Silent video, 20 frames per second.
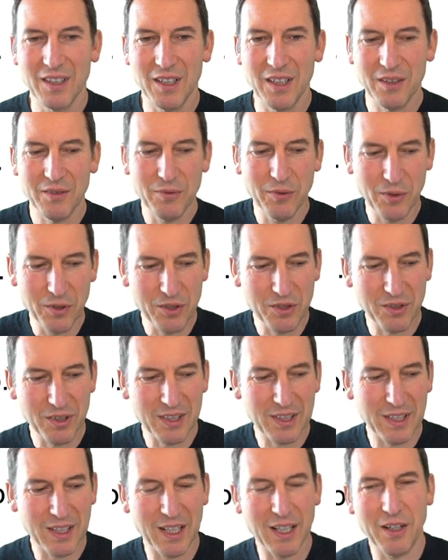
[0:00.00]

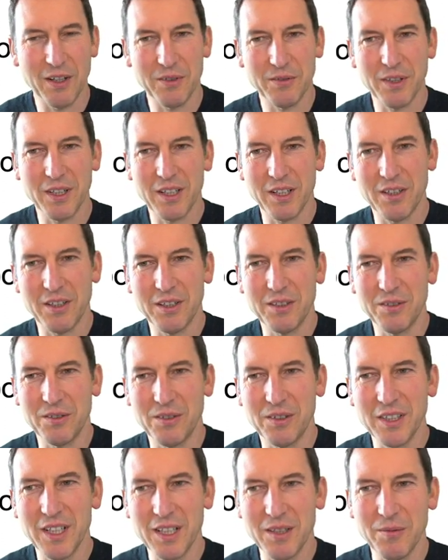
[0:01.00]
Unfortunately, our recurrent
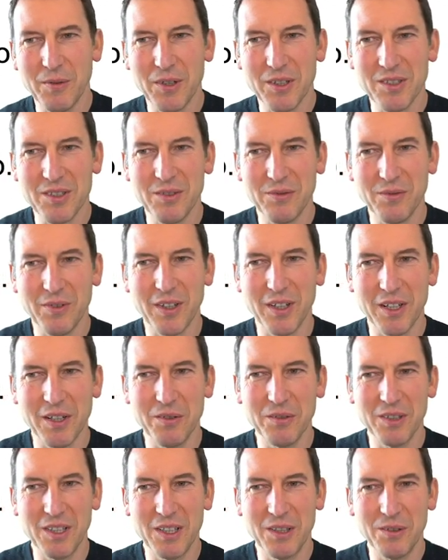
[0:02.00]
neural networks so far
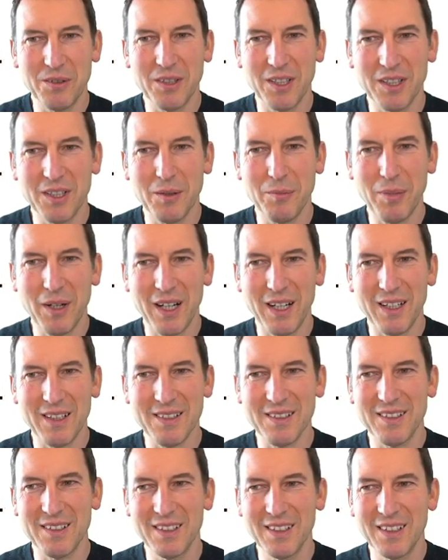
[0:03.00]
only looked at the
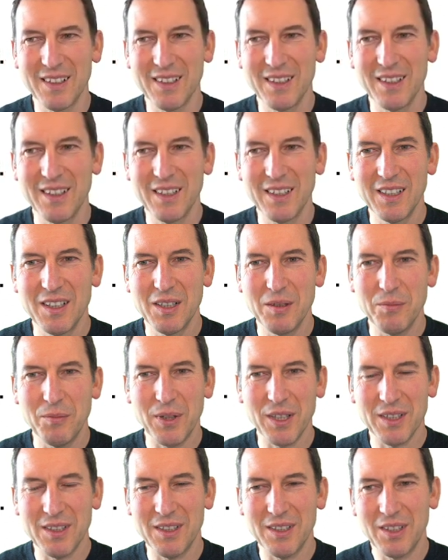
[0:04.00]
past,
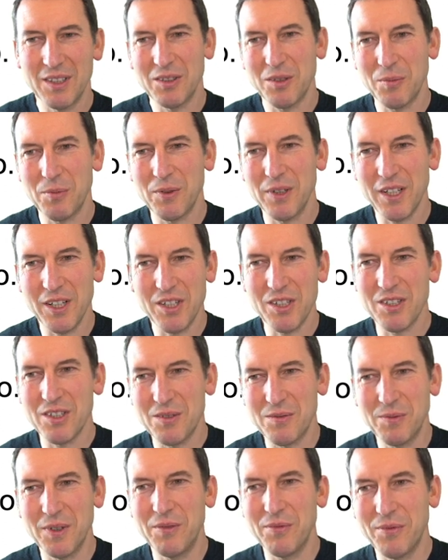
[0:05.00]
but in
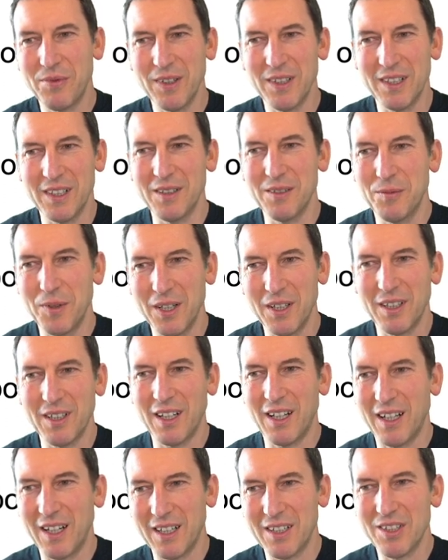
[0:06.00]
interpolations we fill in, we
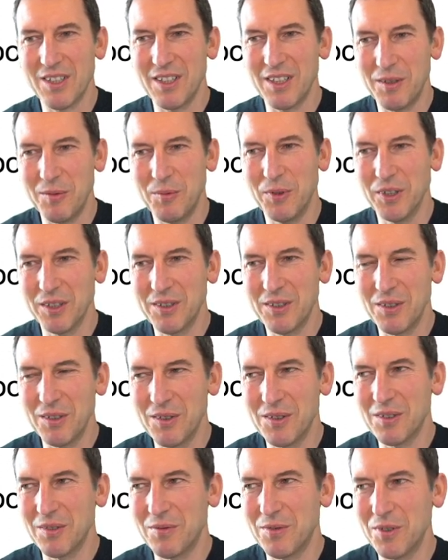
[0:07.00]
actually want to
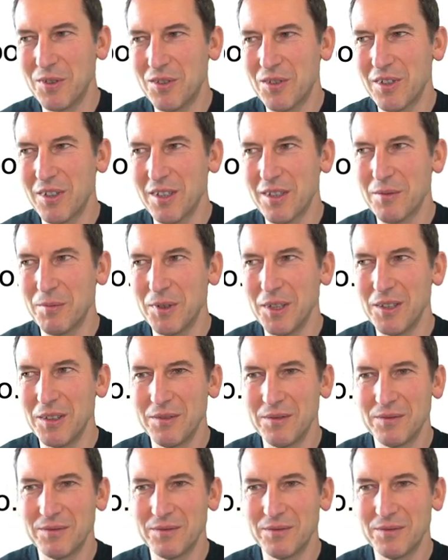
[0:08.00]
use the future as well.